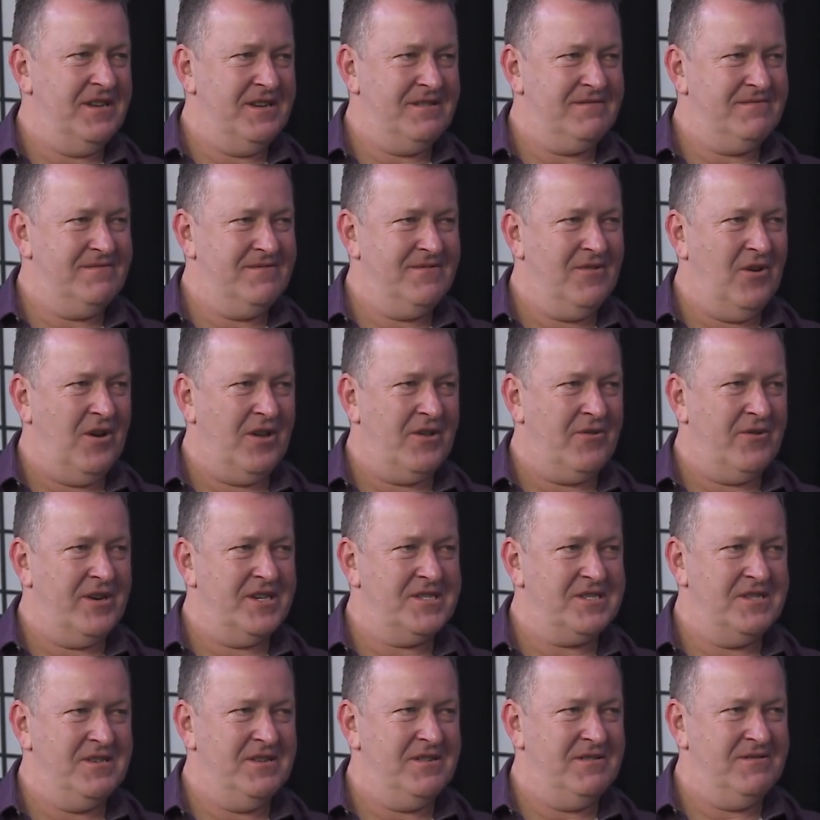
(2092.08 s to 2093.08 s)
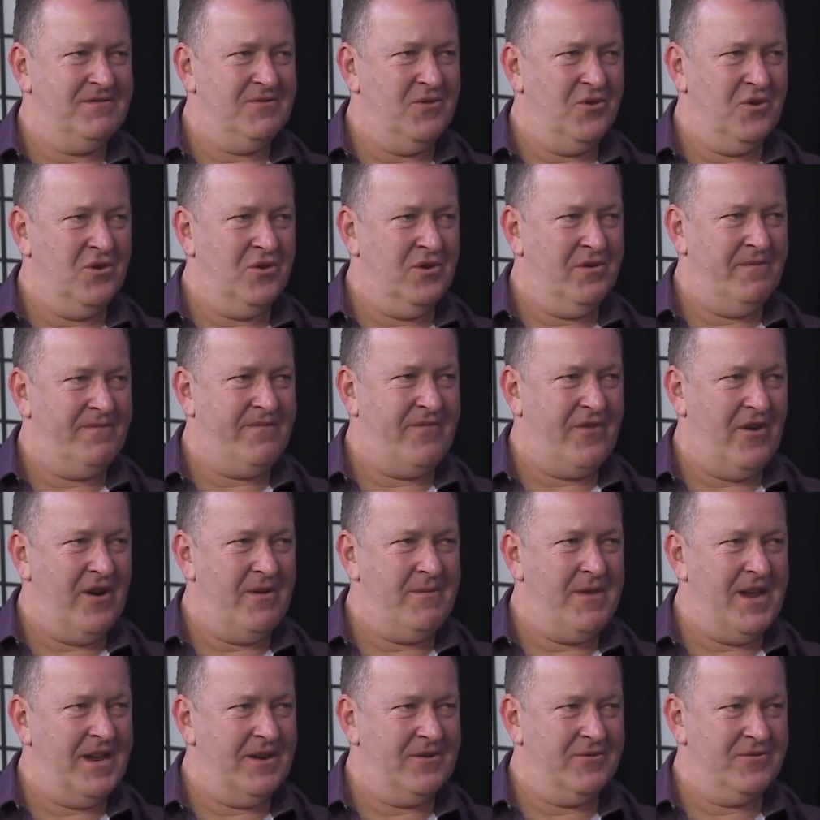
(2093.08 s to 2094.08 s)
that neither Essendon nor
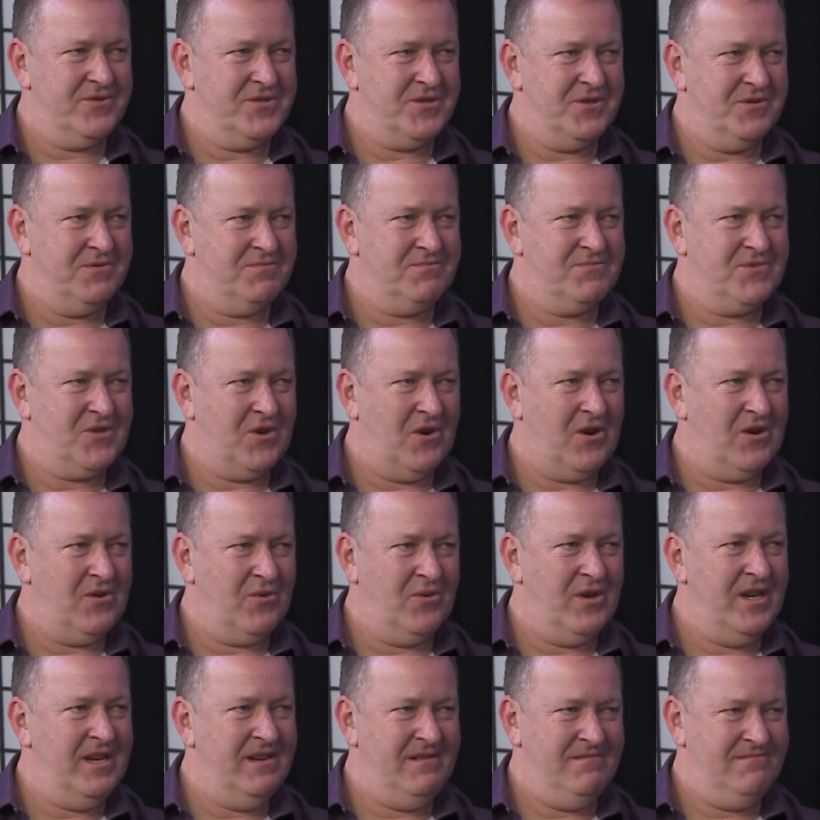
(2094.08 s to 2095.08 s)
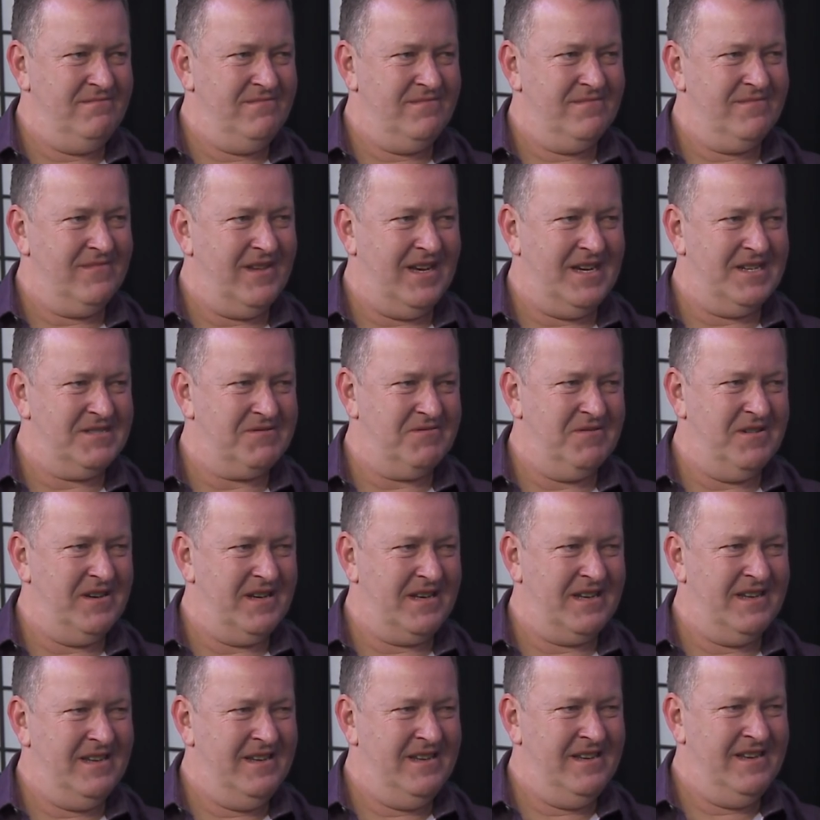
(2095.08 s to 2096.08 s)
Fremantle should try to win last
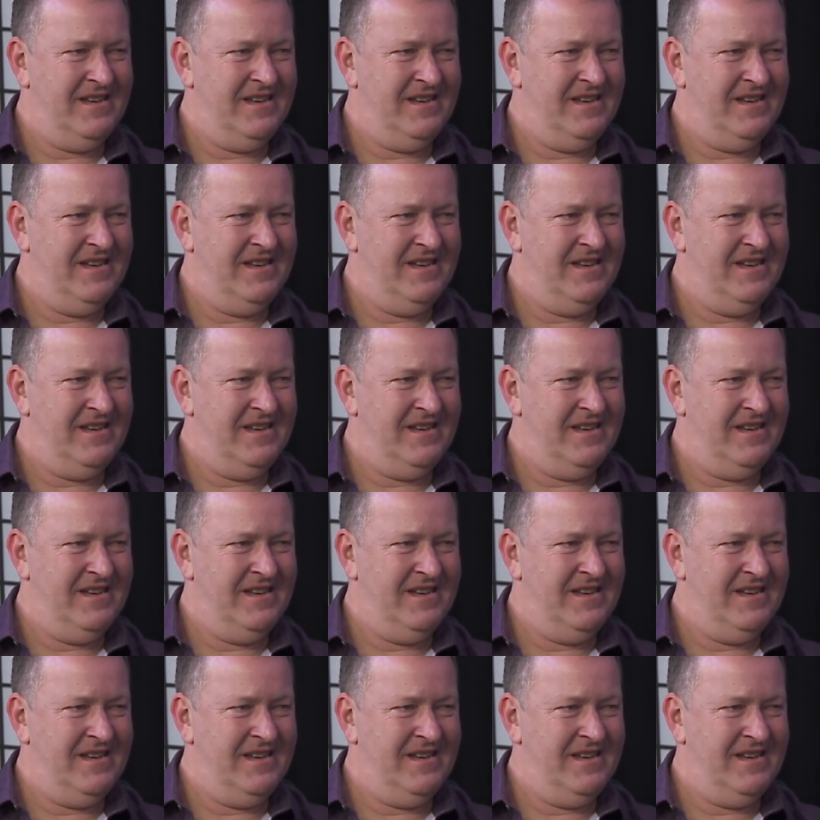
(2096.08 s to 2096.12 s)
week.